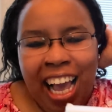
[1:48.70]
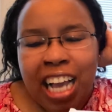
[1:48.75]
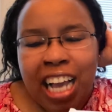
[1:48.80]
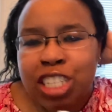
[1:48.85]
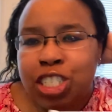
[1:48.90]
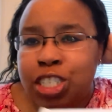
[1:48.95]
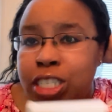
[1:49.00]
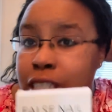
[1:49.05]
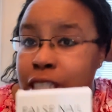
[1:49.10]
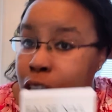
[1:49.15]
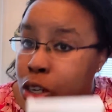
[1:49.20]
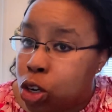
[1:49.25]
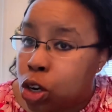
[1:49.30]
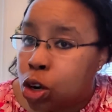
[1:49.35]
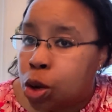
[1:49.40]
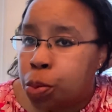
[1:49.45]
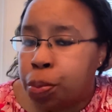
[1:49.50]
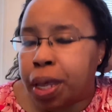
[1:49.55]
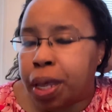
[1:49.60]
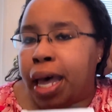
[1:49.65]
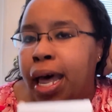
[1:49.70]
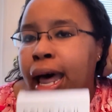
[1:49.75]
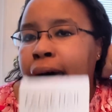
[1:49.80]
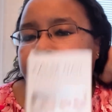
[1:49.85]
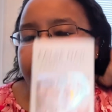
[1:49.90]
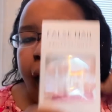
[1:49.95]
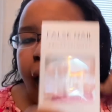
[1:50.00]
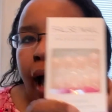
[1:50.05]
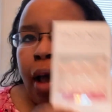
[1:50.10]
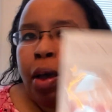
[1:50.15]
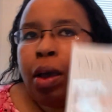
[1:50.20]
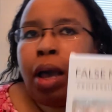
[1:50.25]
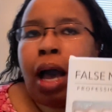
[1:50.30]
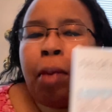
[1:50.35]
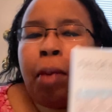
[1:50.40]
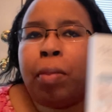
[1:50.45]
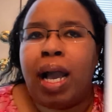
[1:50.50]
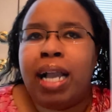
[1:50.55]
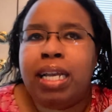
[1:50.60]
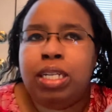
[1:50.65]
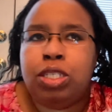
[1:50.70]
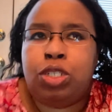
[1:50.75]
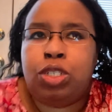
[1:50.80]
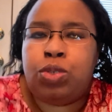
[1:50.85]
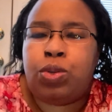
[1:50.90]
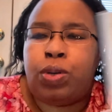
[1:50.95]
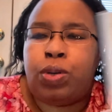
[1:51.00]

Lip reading: Just a little bit. I might do